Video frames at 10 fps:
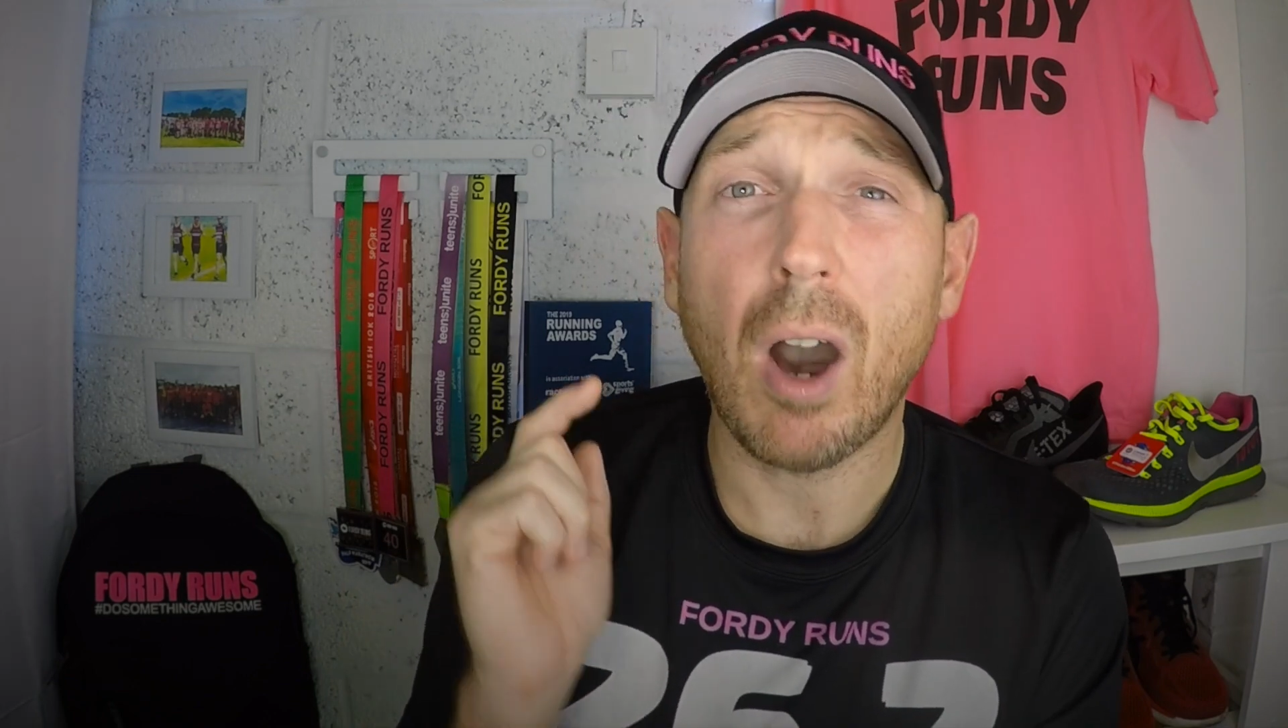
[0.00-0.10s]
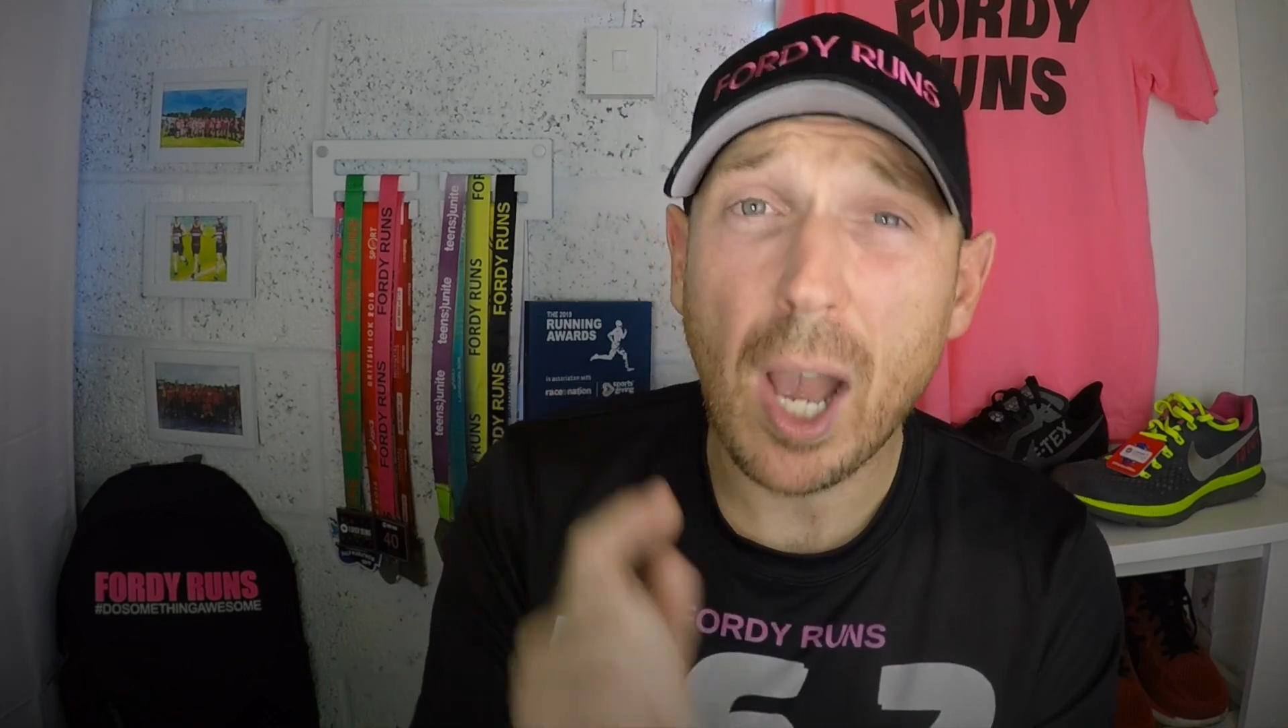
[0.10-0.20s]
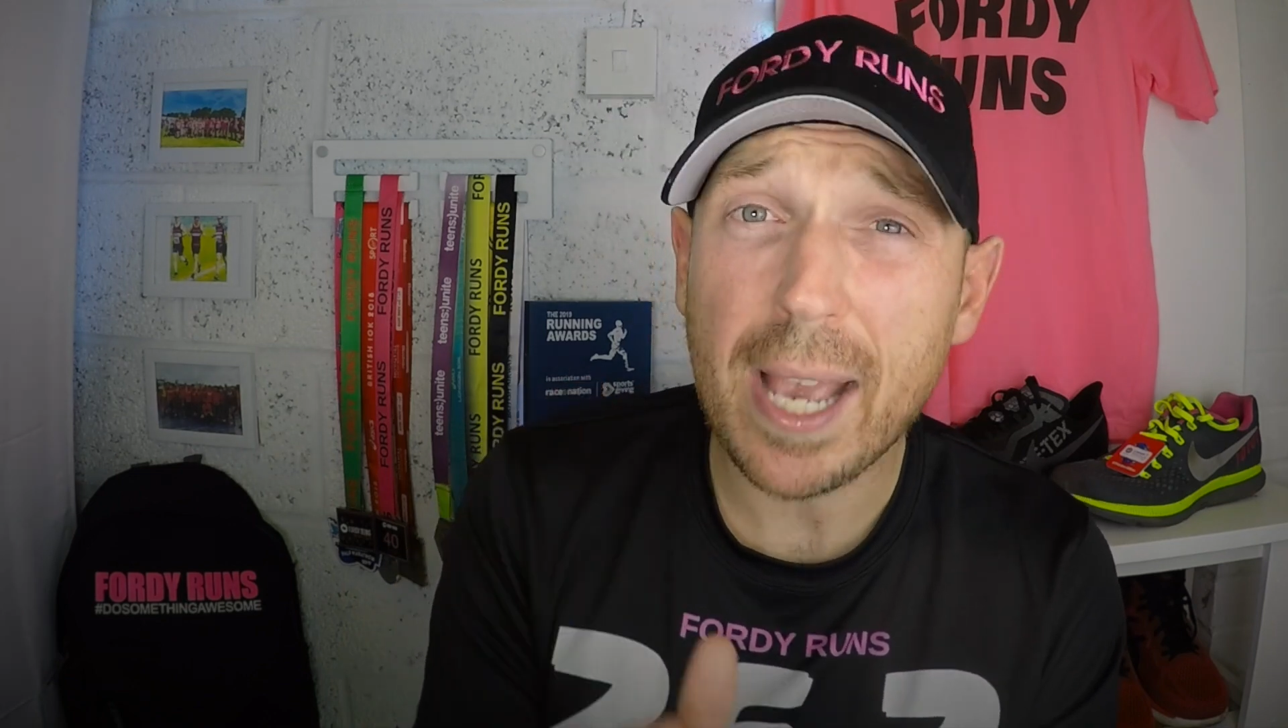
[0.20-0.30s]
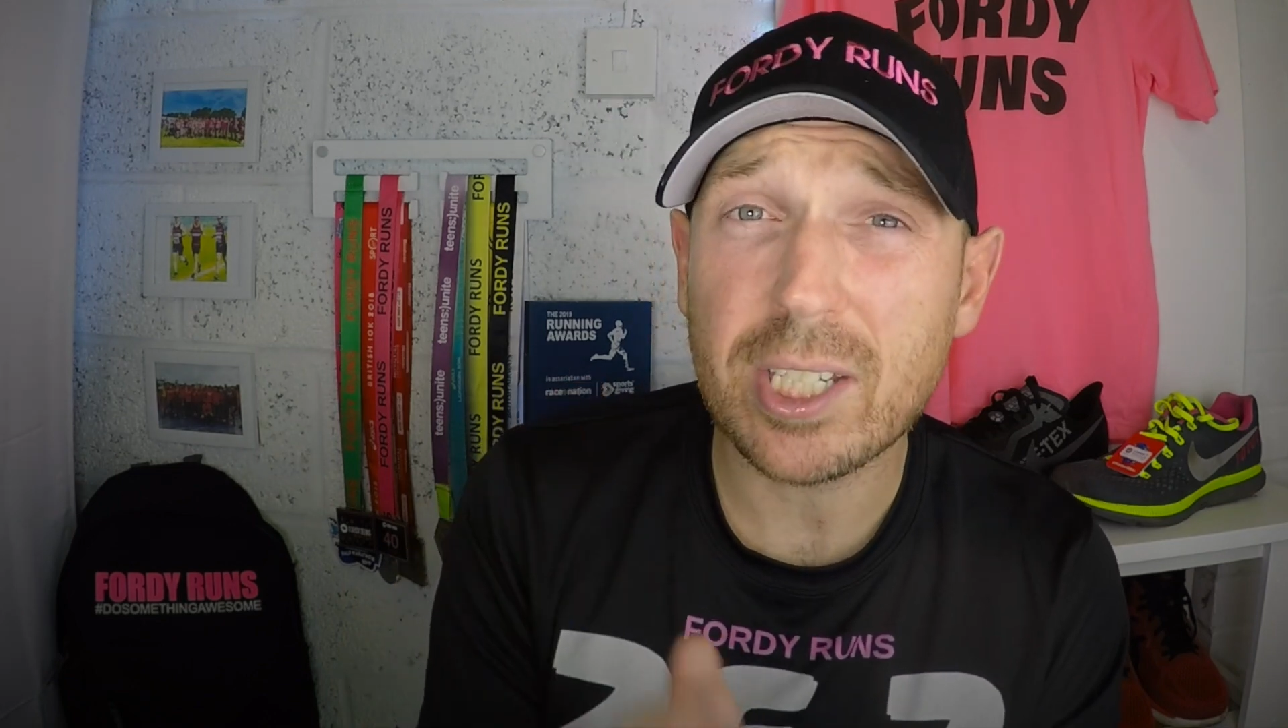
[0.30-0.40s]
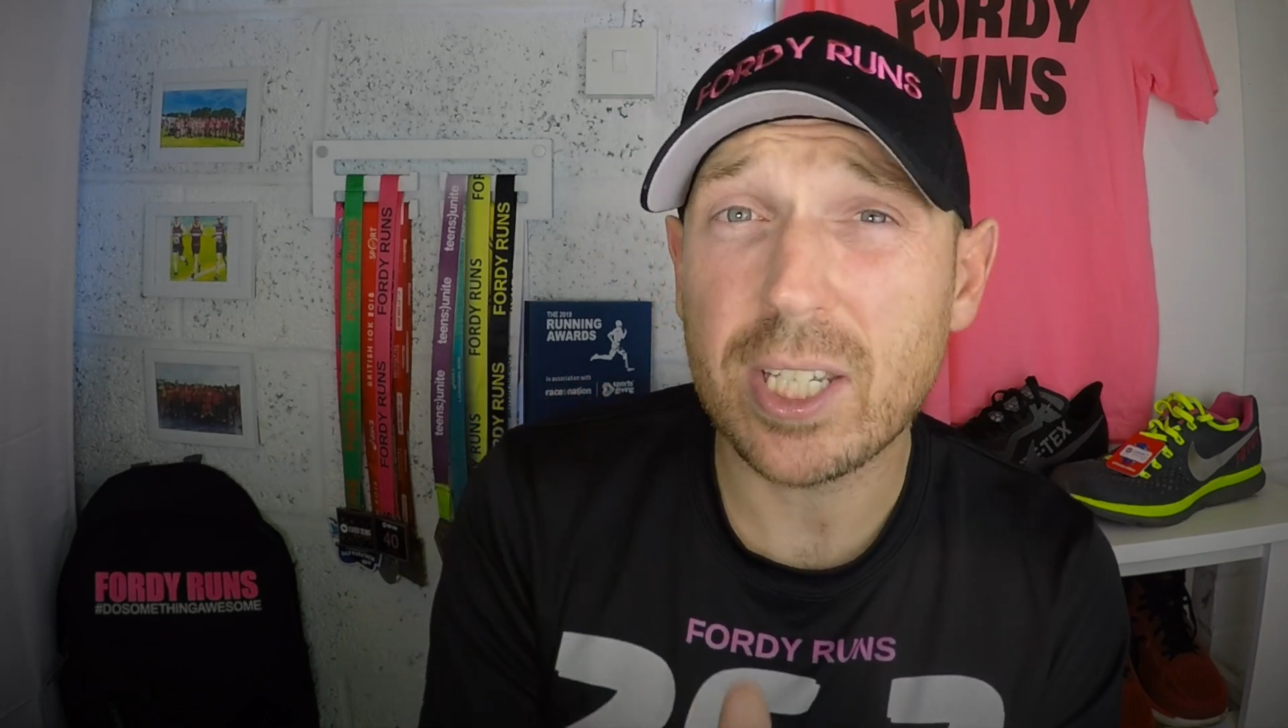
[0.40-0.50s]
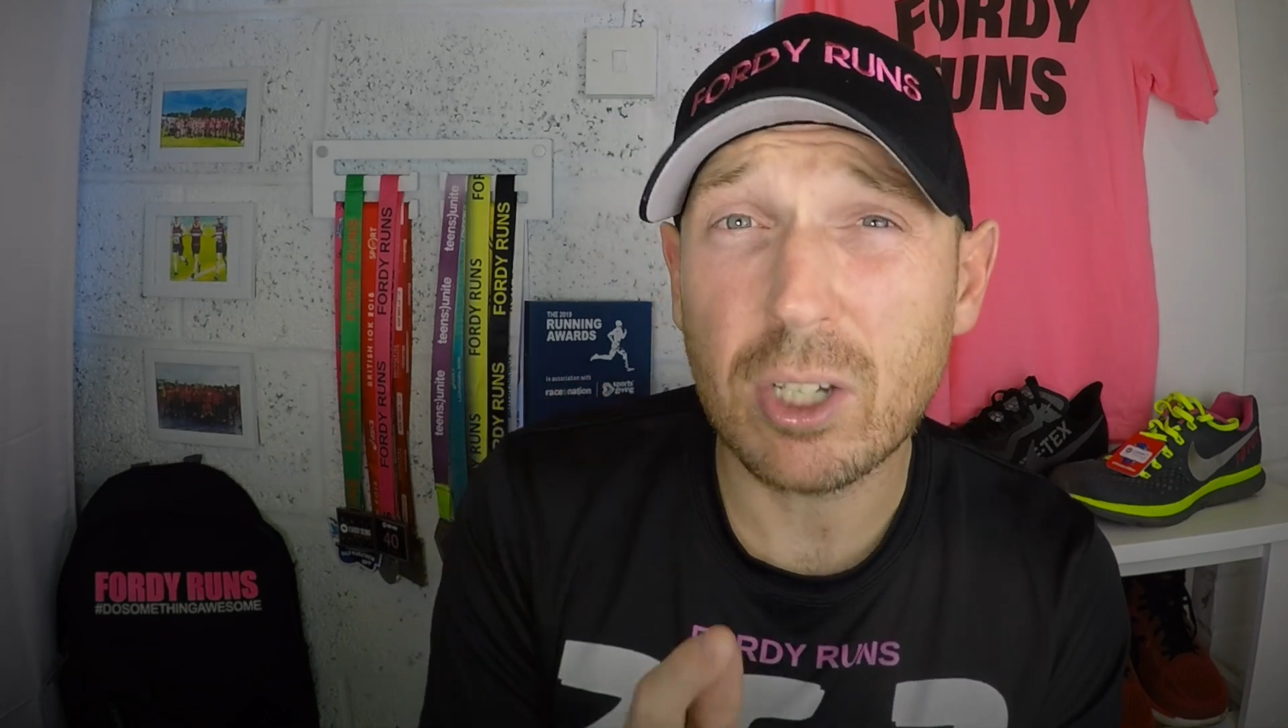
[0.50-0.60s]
I actually